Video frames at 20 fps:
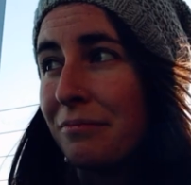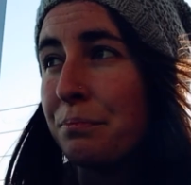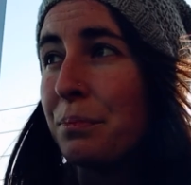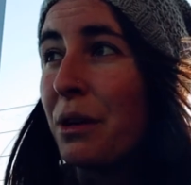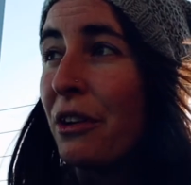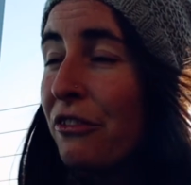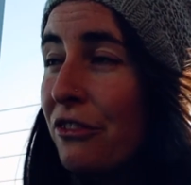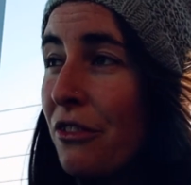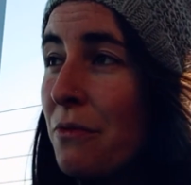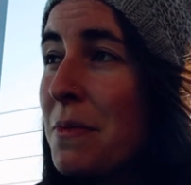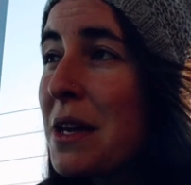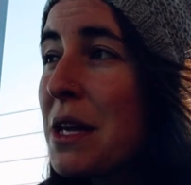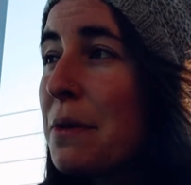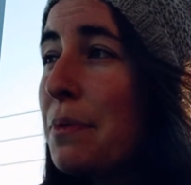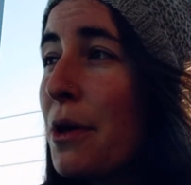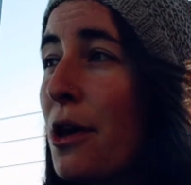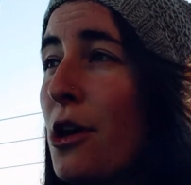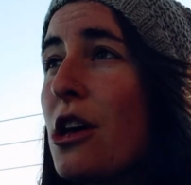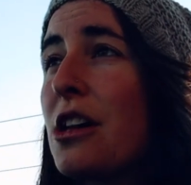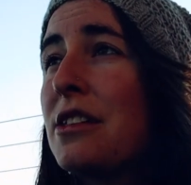But for me
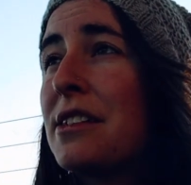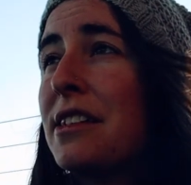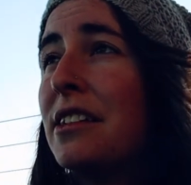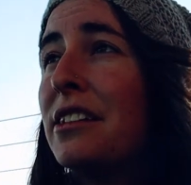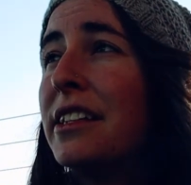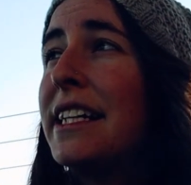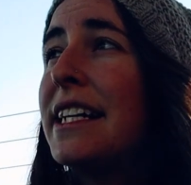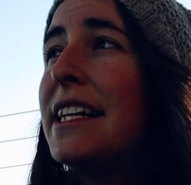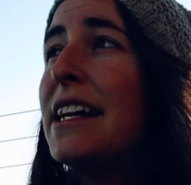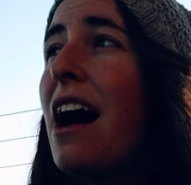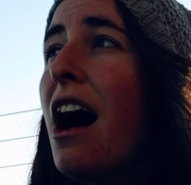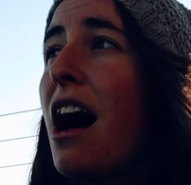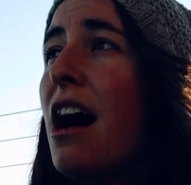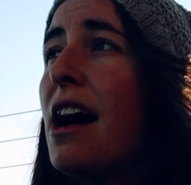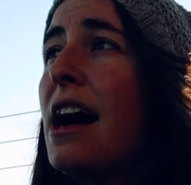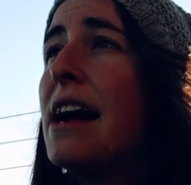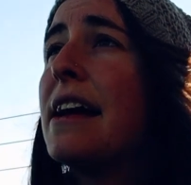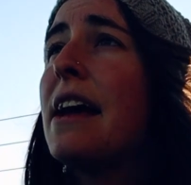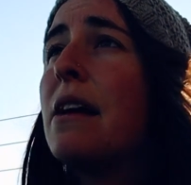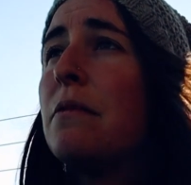personally,
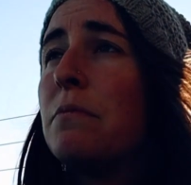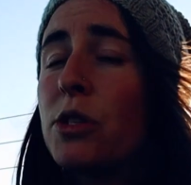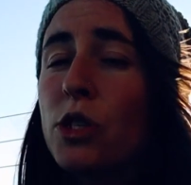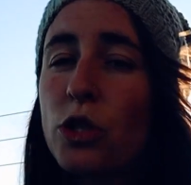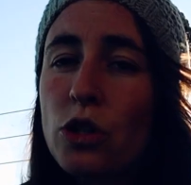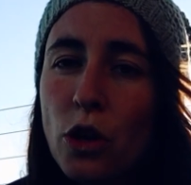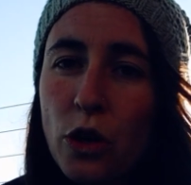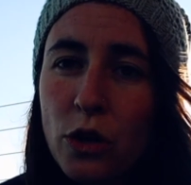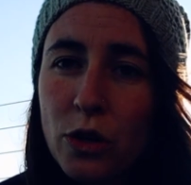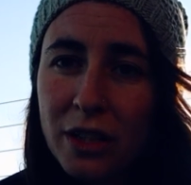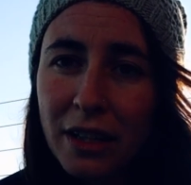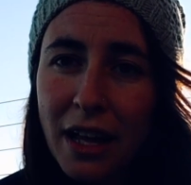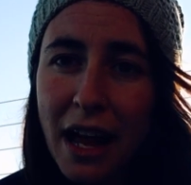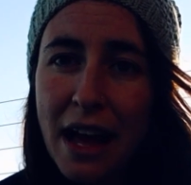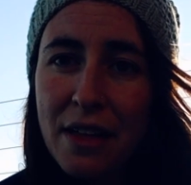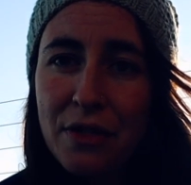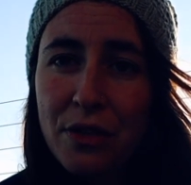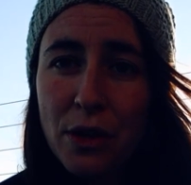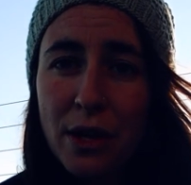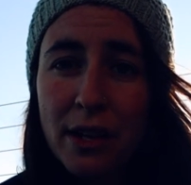I am so
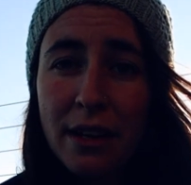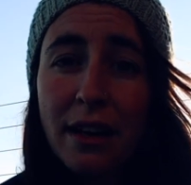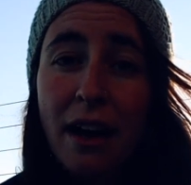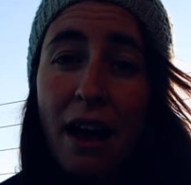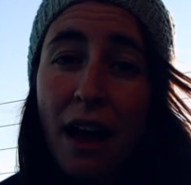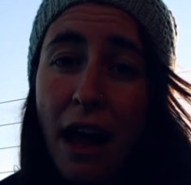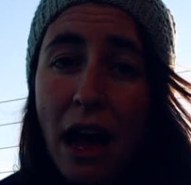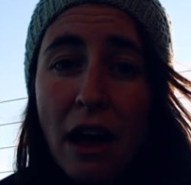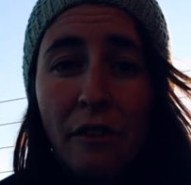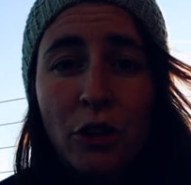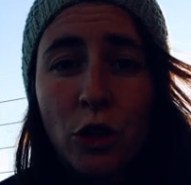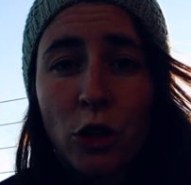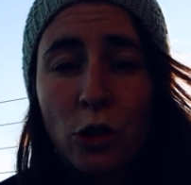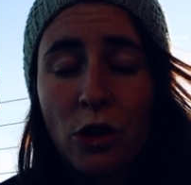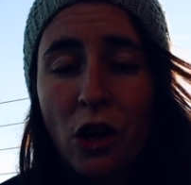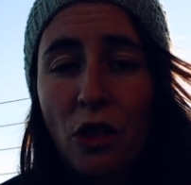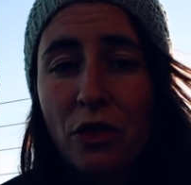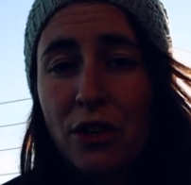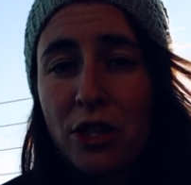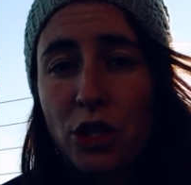glad that I have
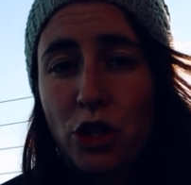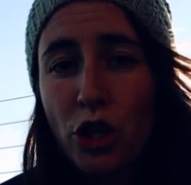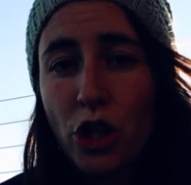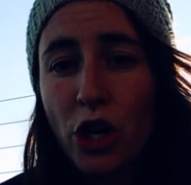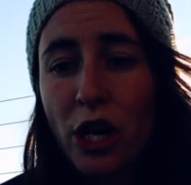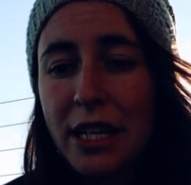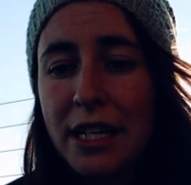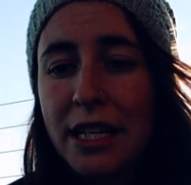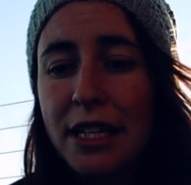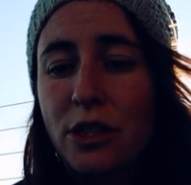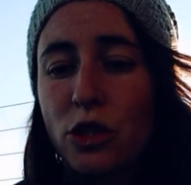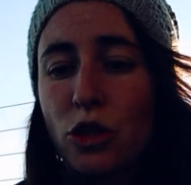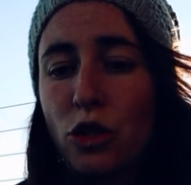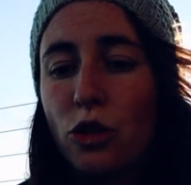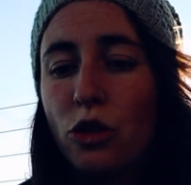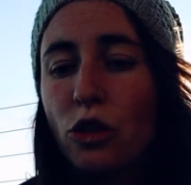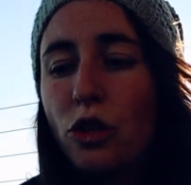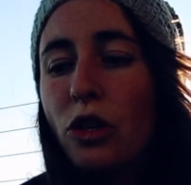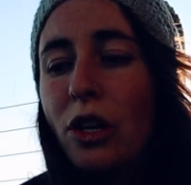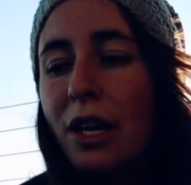gone on this journey
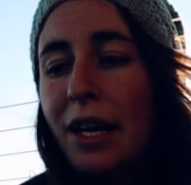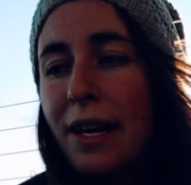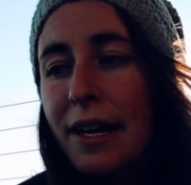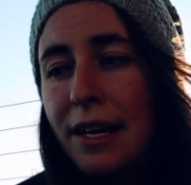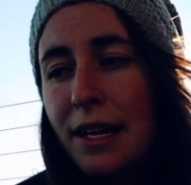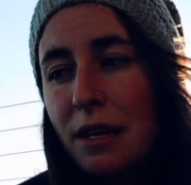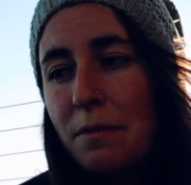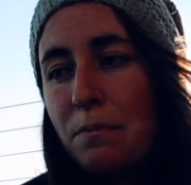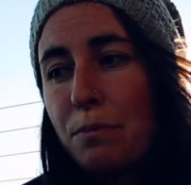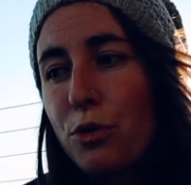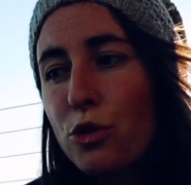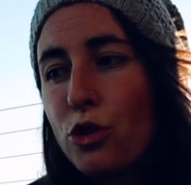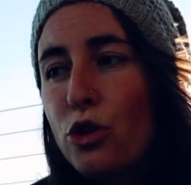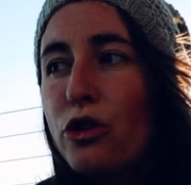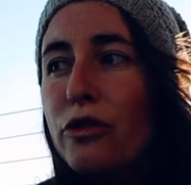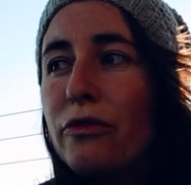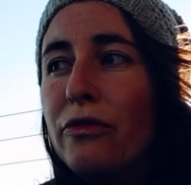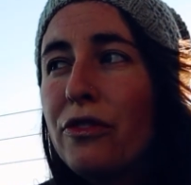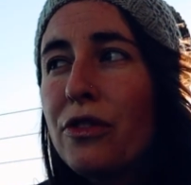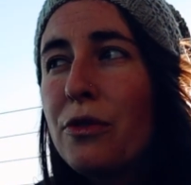to
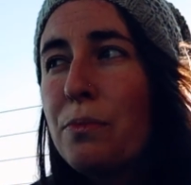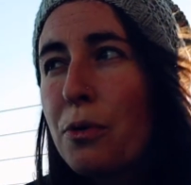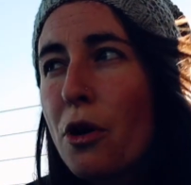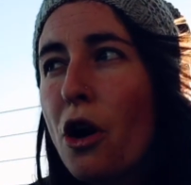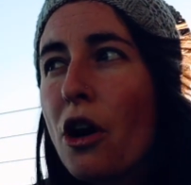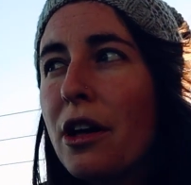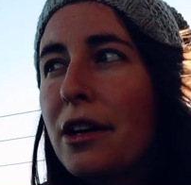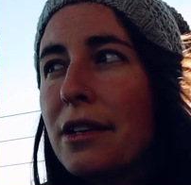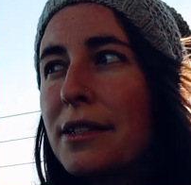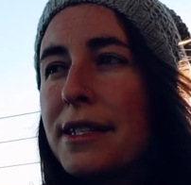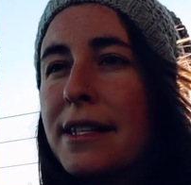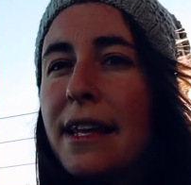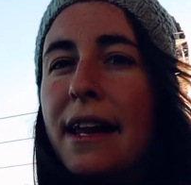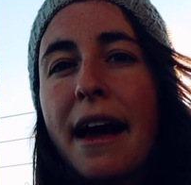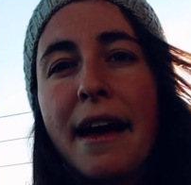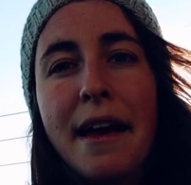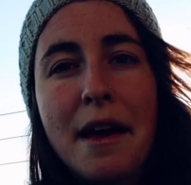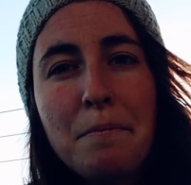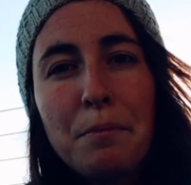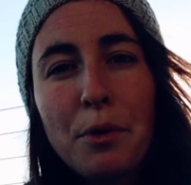improve the products that
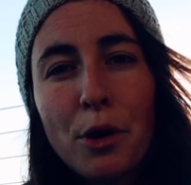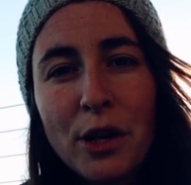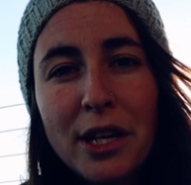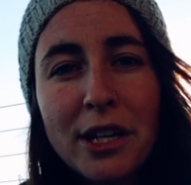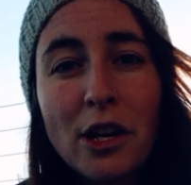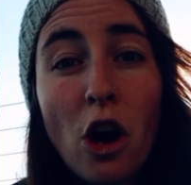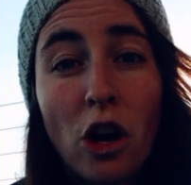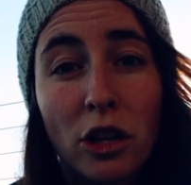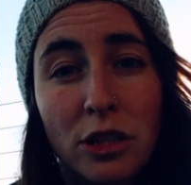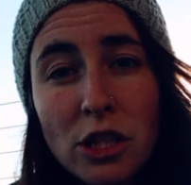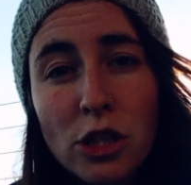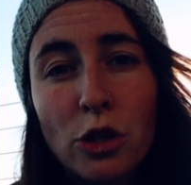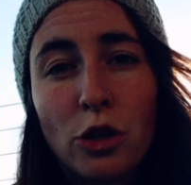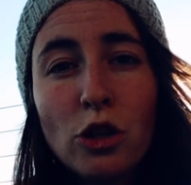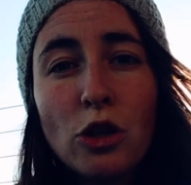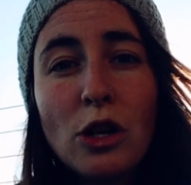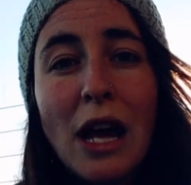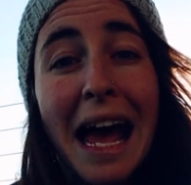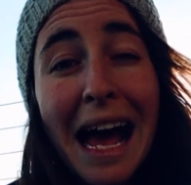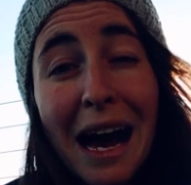I am putting
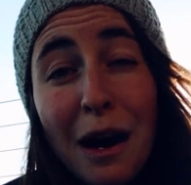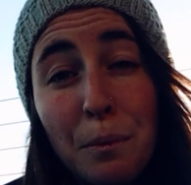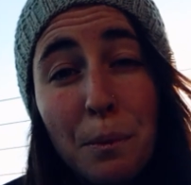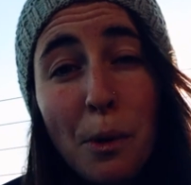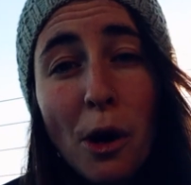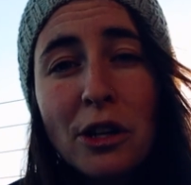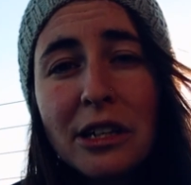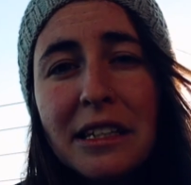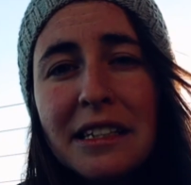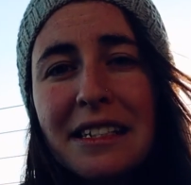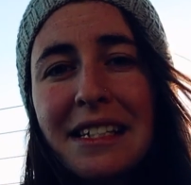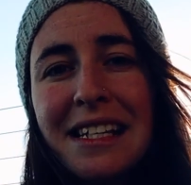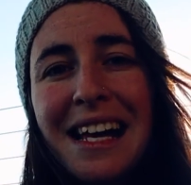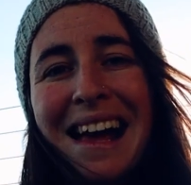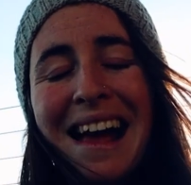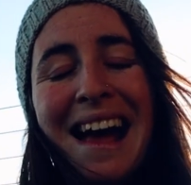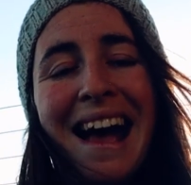onto our bodies,